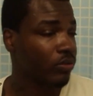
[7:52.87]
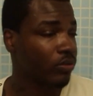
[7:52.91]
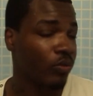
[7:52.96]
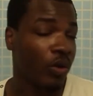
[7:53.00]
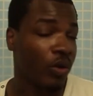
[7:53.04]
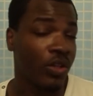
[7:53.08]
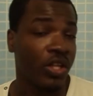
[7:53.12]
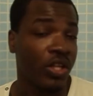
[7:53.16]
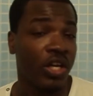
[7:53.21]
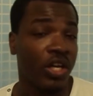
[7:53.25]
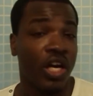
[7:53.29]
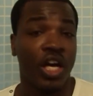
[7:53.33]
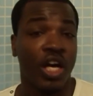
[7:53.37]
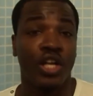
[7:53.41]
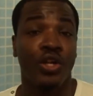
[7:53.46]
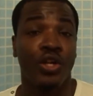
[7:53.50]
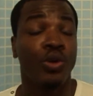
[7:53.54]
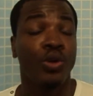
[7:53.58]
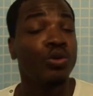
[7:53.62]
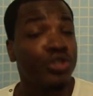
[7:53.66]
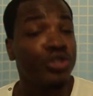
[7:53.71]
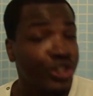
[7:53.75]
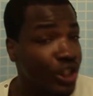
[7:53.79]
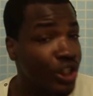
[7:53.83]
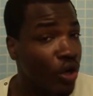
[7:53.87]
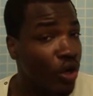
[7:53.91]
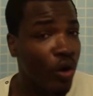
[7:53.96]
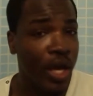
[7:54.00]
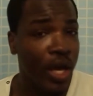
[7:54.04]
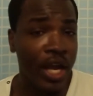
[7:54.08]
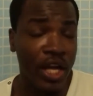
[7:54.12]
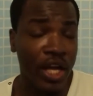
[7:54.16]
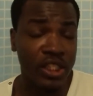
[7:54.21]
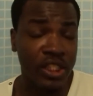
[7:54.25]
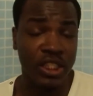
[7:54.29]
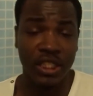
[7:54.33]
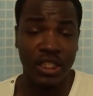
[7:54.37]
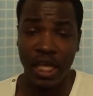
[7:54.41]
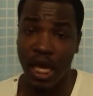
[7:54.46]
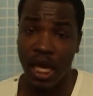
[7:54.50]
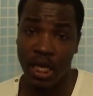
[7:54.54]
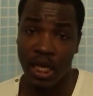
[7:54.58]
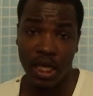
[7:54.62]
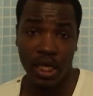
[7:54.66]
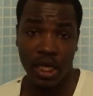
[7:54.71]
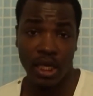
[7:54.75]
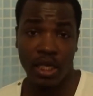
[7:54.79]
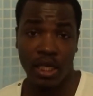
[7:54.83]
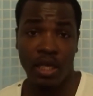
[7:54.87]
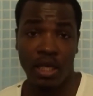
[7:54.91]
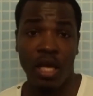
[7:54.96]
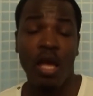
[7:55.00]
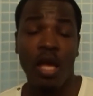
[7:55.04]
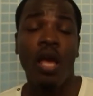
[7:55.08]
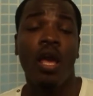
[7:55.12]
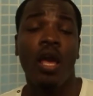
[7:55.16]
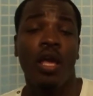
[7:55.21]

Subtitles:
whether a new show airs or not, honey,